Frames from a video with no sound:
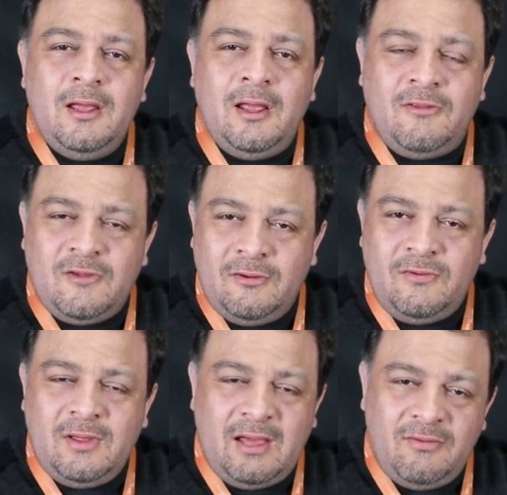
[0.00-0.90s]
And so, if
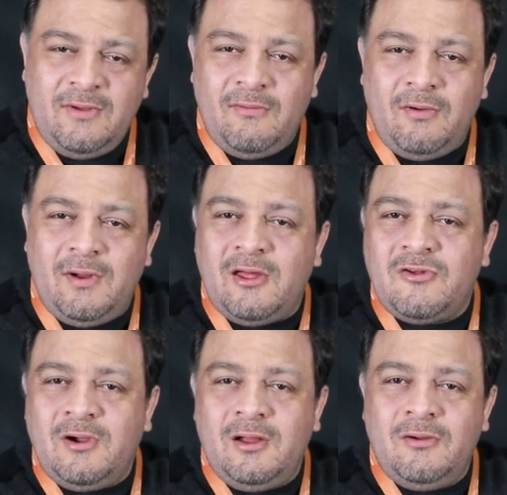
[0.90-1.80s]
you have a favorite
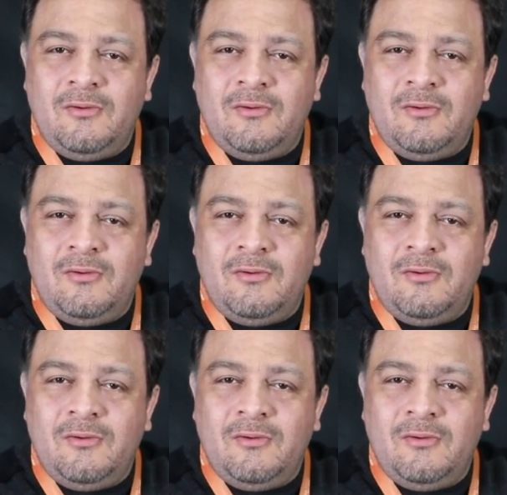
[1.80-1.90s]
restaurant